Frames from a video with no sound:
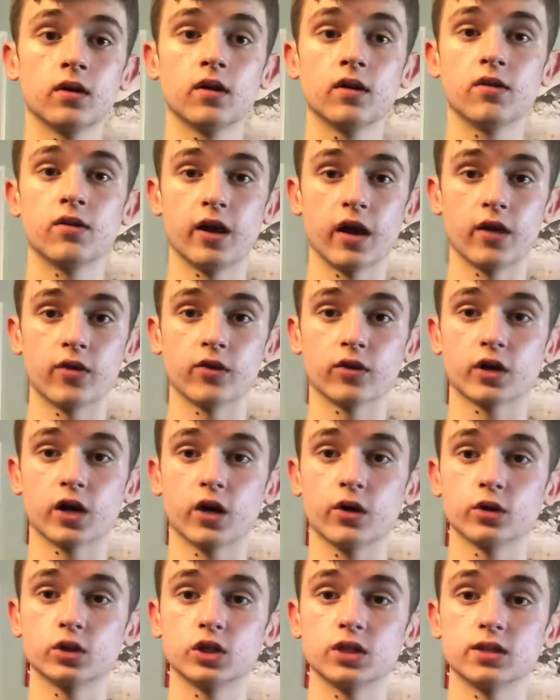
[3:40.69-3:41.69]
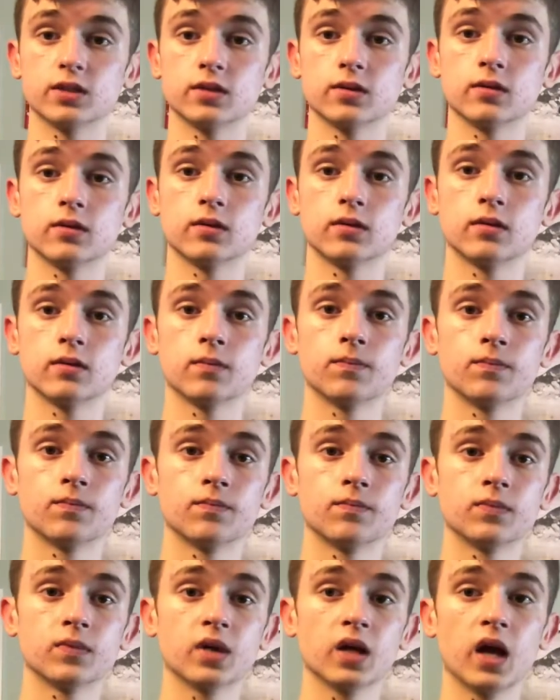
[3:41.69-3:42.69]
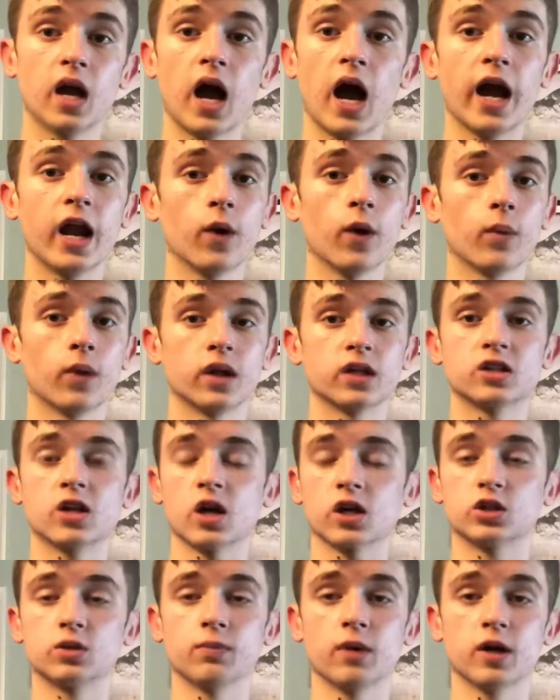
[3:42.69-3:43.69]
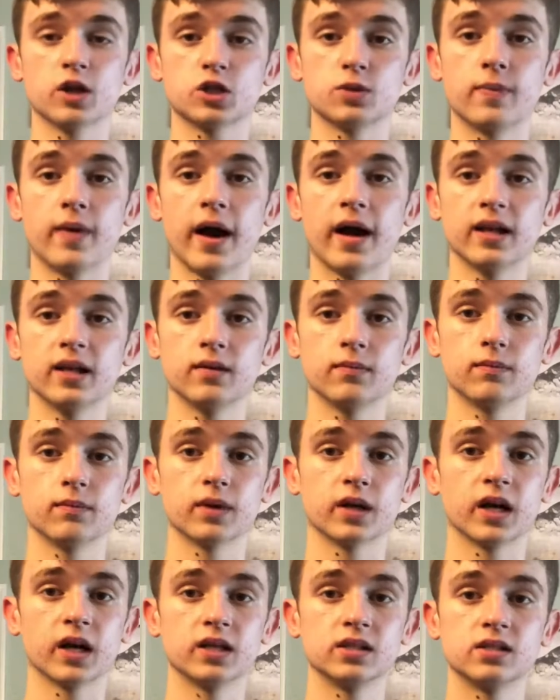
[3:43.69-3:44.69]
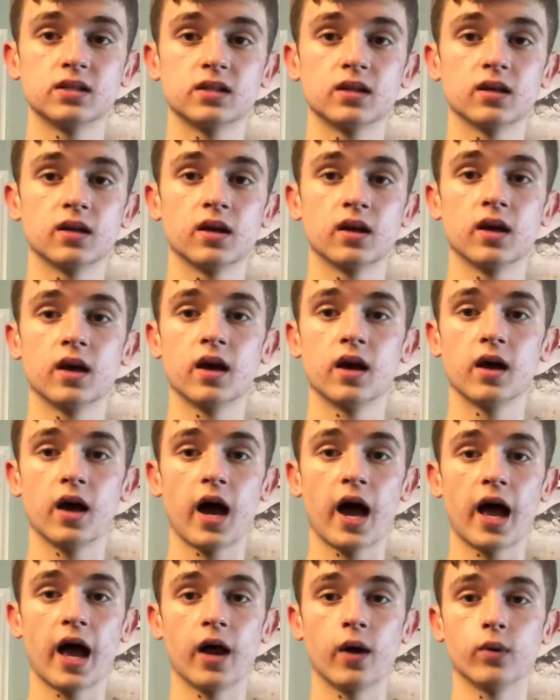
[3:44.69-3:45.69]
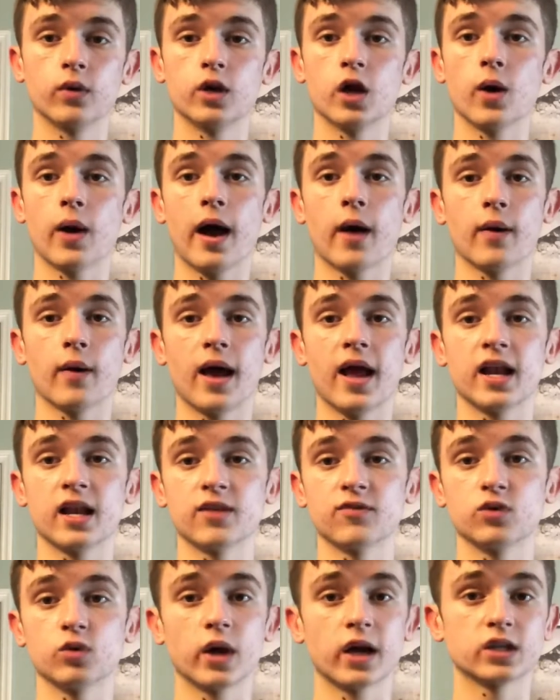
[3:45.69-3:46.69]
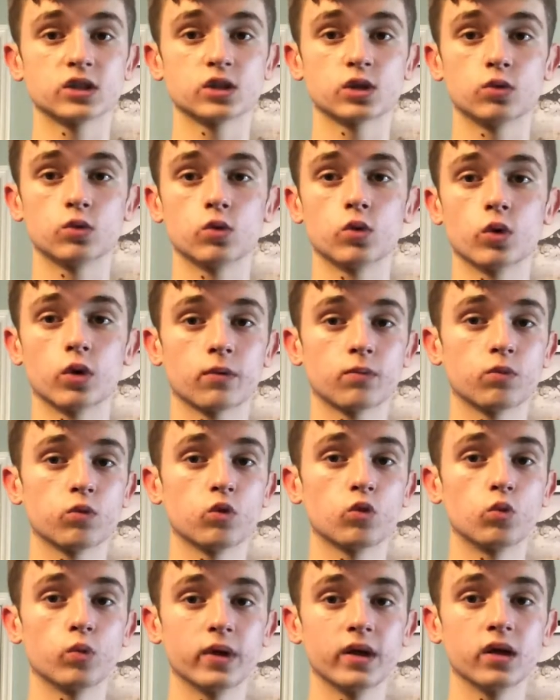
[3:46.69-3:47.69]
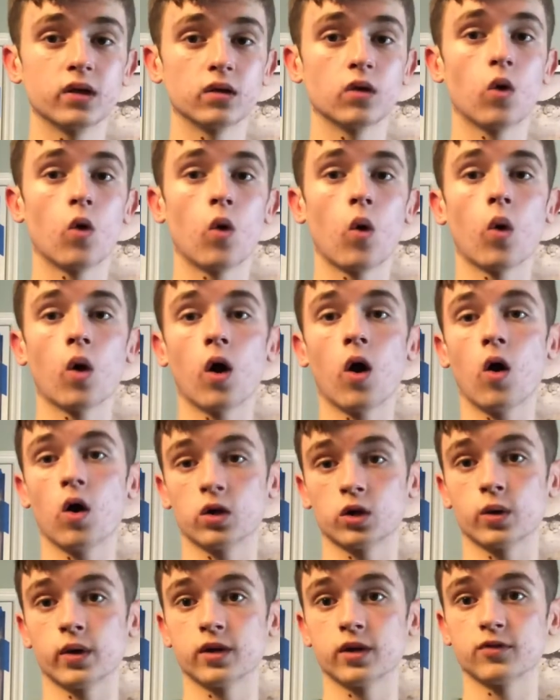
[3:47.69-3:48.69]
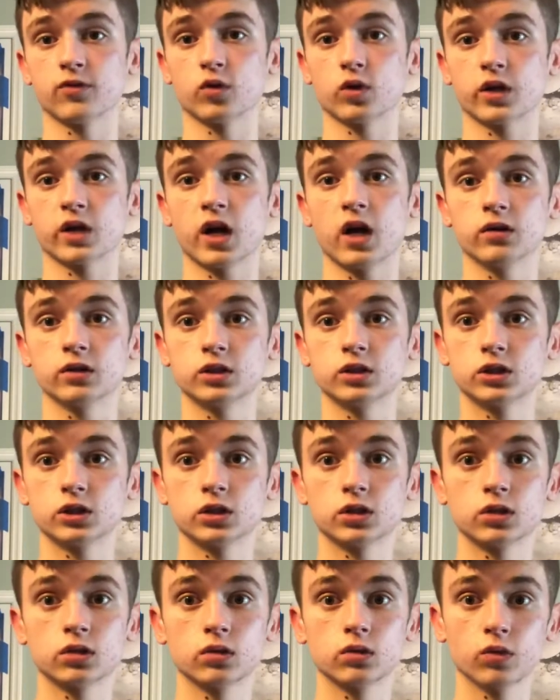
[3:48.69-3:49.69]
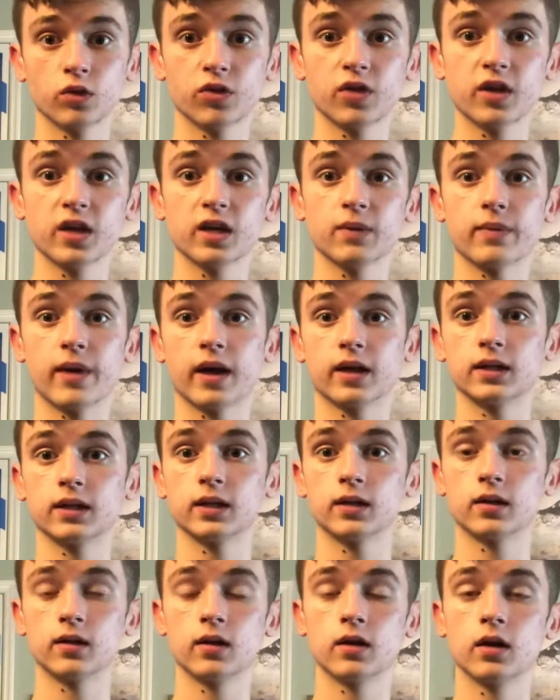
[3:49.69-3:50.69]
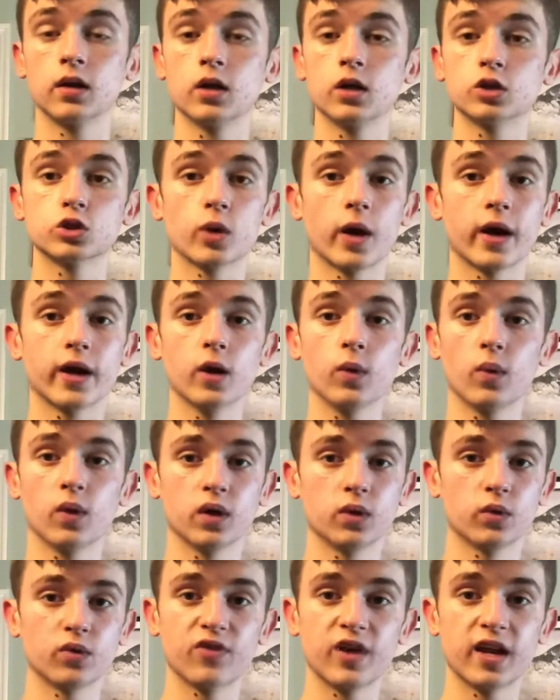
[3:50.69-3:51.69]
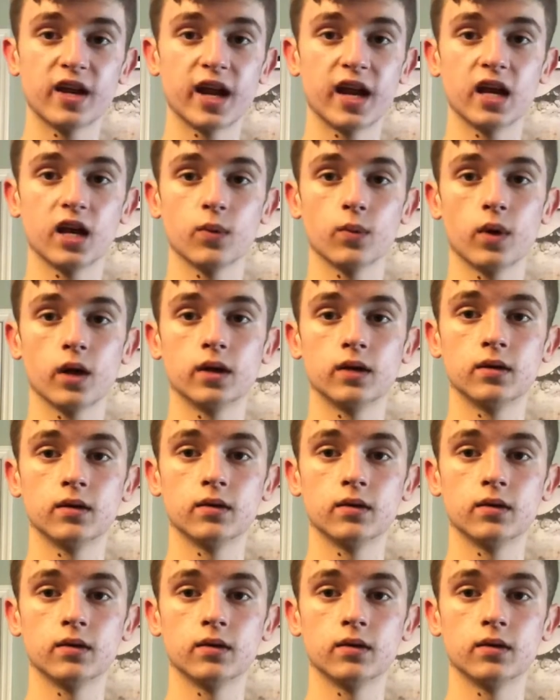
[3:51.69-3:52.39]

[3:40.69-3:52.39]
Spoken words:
than other colleges. I don't want to talk too much about it because I don't know how any of you guys who will or are going to Florida College will think about it. So I don't want to offend anyone.